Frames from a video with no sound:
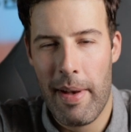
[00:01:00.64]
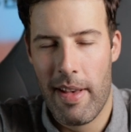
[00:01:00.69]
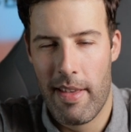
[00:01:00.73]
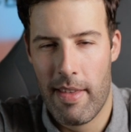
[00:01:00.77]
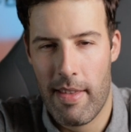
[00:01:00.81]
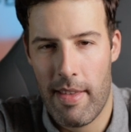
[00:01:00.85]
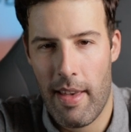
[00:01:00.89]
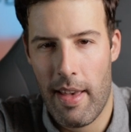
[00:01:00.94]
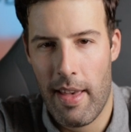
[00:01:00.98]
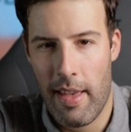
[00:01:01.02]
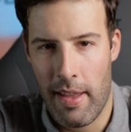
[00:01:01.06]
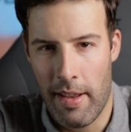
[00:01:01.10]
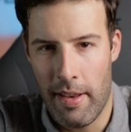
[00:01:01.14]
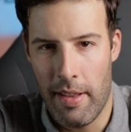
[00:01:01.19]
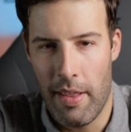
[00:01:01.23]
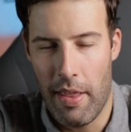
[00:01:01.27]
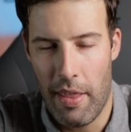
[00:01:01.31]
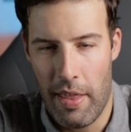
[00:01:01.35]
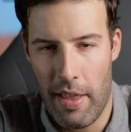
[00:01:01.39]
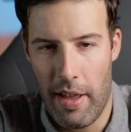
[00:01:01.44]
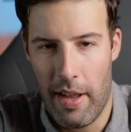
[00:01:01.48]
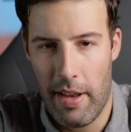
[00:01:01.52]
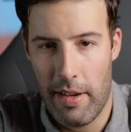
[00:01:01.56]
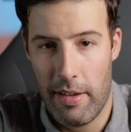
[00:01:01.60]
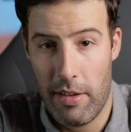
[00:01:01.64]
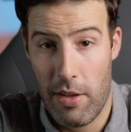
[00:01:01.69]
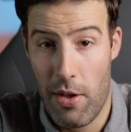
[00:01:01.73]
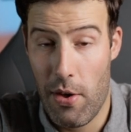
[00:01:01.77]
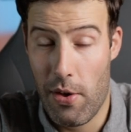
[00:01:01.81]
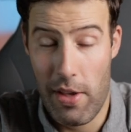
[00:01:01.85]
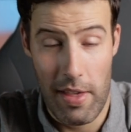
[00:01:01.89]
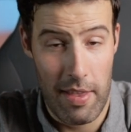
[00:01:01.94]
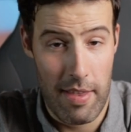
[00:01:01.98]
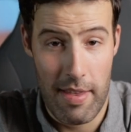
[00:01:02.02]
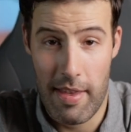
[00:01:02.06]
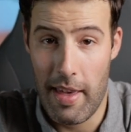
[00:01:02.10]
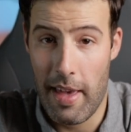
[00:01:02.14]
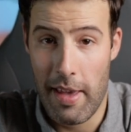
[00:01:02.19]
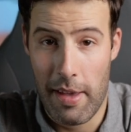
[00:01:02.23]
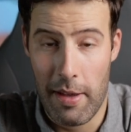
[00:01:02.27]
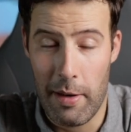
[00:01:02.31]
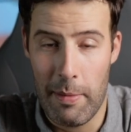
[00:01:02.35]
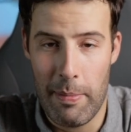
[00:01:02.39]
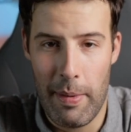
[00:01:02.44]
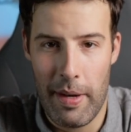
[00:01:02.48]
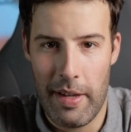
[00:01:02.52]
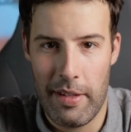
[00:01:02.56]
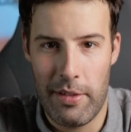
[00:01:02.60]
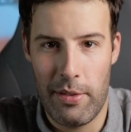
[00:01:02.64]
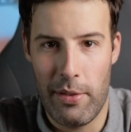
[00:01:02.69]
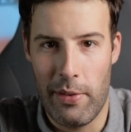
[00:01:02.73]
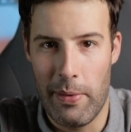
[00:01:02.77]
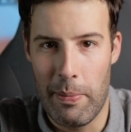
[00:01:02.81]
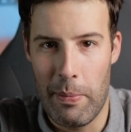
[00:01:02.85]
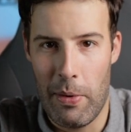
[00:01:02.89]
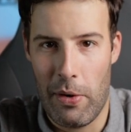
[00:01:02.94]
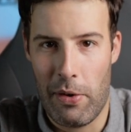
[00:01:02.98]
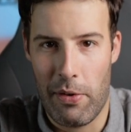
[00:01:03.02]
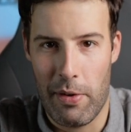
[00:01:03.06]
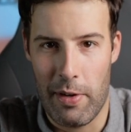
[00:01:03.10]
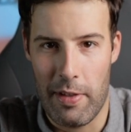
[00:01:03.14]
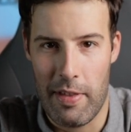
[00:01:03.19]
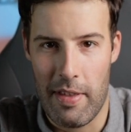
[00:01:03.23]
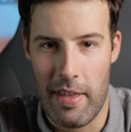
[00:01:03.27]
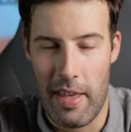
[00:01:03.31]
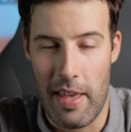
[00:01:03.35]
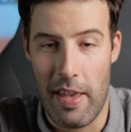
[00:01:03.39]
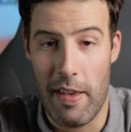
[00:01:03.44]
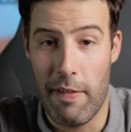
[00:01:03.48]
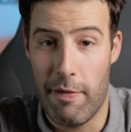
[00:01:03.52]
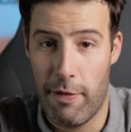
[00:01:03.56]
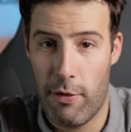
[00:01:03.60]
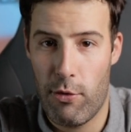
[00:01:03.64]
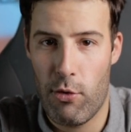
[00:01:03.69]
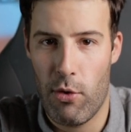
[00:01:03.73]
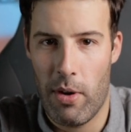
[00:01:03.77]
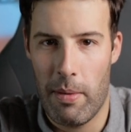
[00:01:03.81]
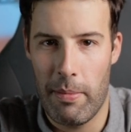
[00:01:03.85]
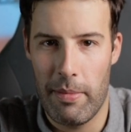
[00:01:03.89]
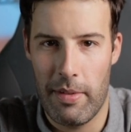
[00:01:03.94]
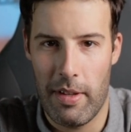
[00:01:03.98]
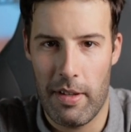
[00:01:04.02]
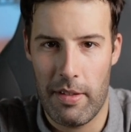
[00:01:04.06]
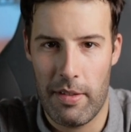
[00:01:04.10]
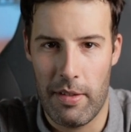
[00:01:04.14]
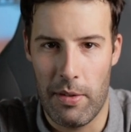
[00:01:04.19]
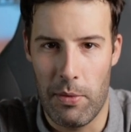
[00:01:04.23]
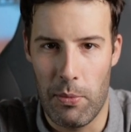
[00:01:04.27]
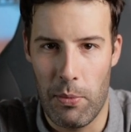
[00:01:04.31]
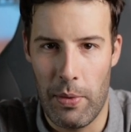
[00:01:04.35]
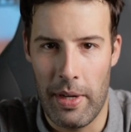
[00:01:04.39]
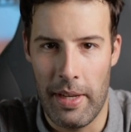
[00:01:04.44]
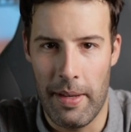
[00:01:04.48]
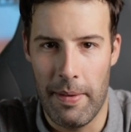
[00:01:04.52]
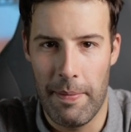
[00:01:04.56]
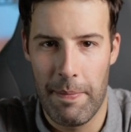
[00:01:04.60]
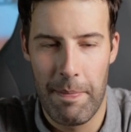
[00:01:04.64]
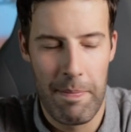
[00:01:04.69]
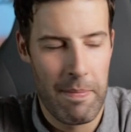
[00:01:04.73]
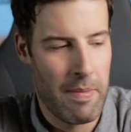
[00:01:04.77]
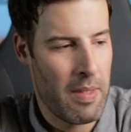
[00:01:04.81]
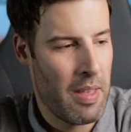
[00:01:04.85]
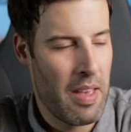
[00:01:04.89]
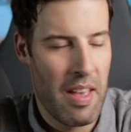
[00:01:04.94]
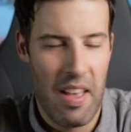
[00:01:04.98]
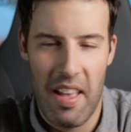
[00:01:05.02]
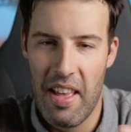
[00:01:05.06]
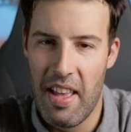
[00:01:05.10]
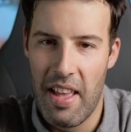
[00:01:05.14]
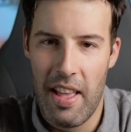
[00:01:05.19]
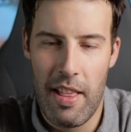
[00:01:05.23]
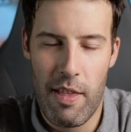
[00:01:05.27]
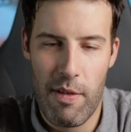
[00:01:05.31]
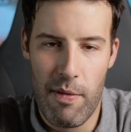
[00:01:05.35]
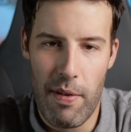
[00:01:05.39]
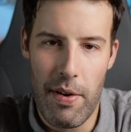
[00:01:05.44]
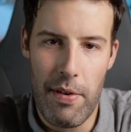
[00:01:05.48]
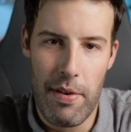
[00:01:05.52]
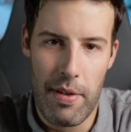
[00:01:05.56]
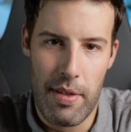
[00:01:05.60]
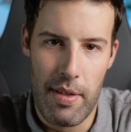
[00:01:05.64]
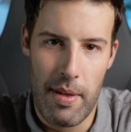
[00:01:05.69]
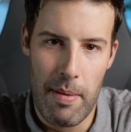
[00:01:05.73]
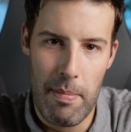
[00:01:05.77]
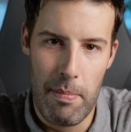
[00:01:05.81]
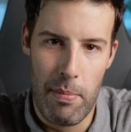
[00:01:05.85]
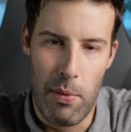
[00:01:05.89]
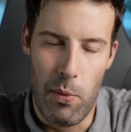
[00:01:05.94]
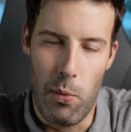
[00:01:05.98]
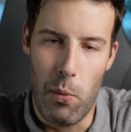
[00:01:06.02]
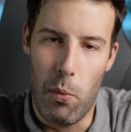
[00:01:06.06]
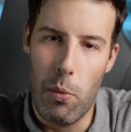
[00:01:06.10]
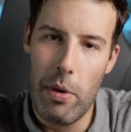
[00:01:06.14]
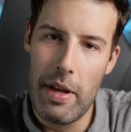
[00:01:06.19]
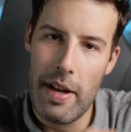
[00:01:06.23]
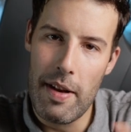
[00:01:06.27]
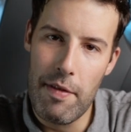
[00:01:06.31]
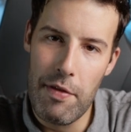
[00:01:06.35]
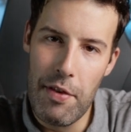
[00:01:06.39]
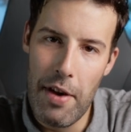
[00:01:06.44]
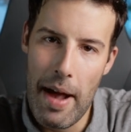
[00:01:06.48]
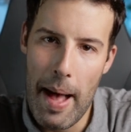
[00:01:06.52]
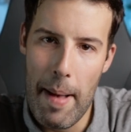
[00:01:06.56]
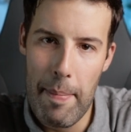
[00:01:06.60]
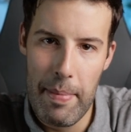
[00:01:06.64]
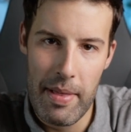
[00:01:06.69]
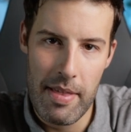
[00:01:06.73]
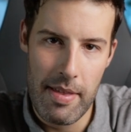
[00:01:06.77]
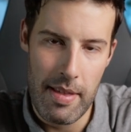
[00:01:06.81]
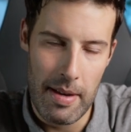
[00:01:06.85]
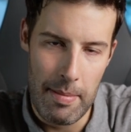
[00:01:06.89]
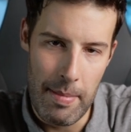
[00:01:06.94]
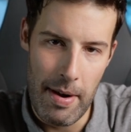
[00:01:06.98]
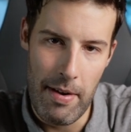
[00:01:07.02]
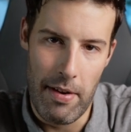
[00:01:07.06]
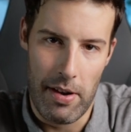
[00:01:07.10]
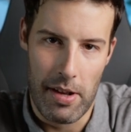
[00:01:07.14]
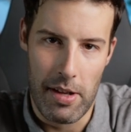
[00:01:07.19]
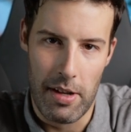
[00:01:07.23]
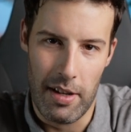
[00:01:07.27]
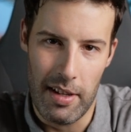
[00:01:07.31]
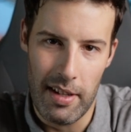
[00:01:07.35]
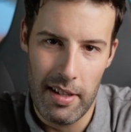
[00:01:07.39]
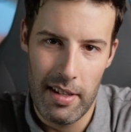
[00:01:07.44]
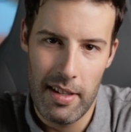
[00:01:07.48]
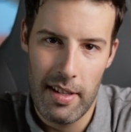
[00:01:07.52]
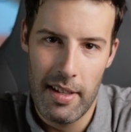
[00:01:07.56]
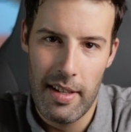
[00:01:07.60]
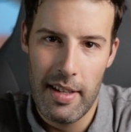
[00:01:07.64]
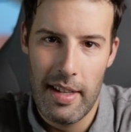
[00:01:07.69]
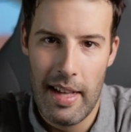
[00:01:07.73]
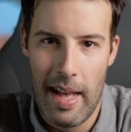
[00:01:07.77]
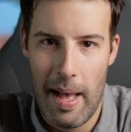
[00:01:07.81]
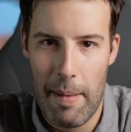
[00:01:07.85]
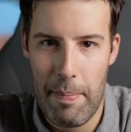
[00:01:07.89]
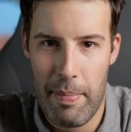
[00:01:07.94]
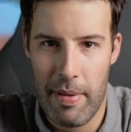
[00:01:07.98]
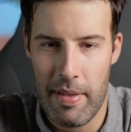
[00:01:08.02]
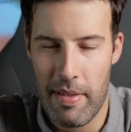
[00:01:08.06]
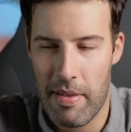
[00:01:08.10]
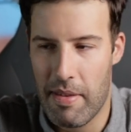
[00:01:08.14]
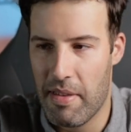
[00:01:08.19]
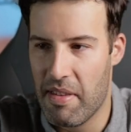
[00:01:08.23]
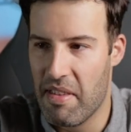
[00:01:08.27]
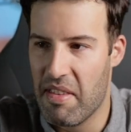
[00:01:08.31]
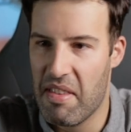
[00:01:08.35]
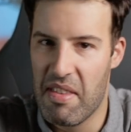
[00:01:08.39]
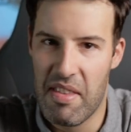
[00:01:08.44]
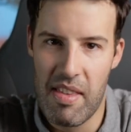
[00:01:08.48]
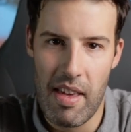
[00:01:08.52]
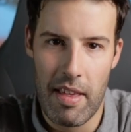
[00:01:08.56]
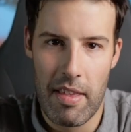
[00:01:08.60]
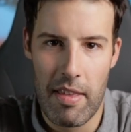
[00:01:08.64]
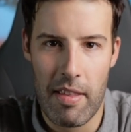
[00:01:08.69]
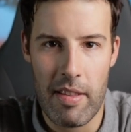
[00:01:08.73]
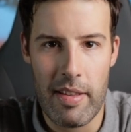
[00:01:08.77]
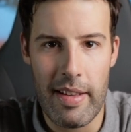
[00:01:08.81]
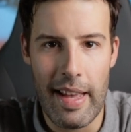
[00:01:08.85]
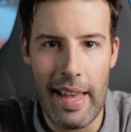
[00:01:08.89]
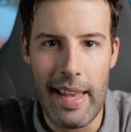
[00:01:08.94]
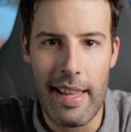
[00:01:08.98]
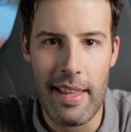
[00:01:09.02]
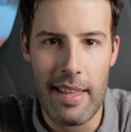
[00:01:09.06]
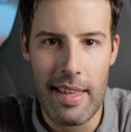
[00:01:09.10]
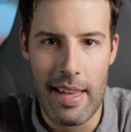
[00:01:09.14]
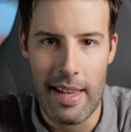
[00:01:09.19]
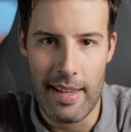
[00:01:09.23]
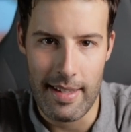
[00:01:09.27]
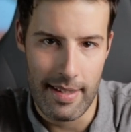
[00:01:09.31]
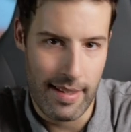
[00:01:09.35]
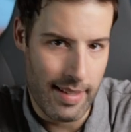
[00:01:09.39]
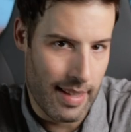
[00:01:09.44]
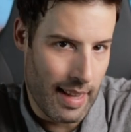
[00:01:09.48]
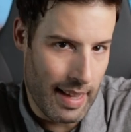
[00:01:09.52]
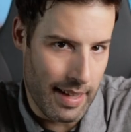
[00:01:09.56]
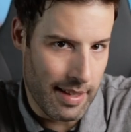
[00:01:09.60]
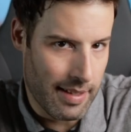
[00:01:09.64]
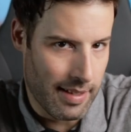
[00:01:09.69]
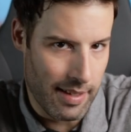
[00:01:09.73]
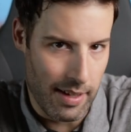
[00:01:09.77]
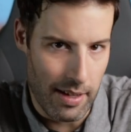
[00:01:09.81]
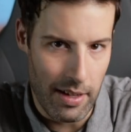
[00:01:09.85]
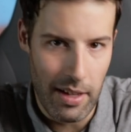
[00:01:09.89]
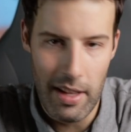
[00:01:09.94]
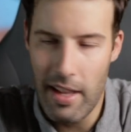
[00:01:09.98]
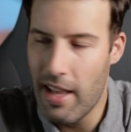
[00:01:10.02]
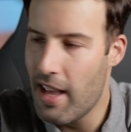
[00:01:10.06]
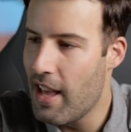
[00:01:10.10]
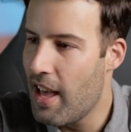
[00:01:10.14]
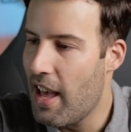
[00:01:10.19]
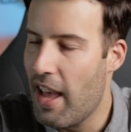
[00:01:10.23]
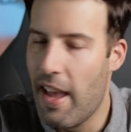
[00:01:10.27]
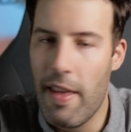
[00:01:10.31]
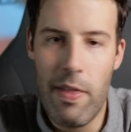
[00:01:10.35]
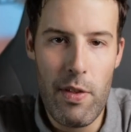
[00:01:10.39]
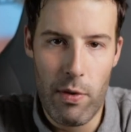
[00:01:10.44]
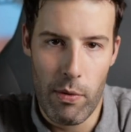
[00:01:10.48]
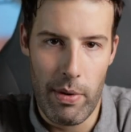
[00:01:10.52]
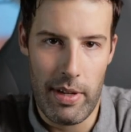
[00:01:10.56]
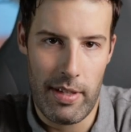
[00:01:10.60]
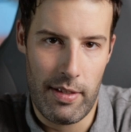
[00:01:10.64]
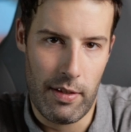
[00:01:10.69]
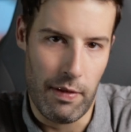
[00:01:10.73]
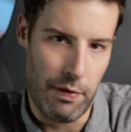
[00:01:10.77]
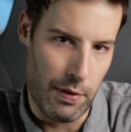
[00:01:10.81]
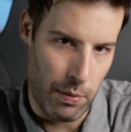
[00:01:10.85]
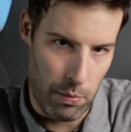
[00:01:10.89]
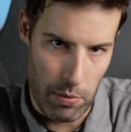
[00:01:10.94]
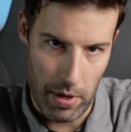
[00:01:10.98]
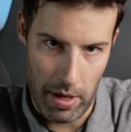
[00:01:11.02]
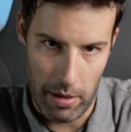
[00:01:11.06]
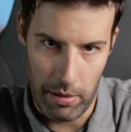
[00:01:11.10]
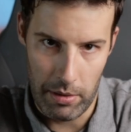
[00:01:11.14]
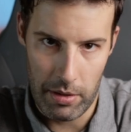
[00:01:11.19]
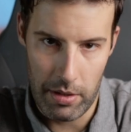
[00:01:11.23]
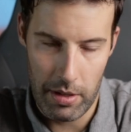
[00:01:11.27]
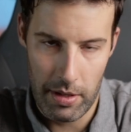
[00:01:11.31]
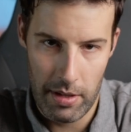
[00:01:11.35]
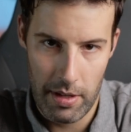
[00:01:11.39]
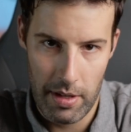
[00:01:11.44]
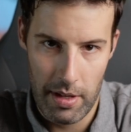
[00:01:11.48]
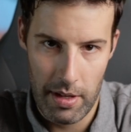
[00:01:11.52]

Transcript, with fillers: I saying that you can say goodbye to democracy if Trump doesn't win? It's very simple. Whatever happens in America happens six to eight years later in the rest of the world.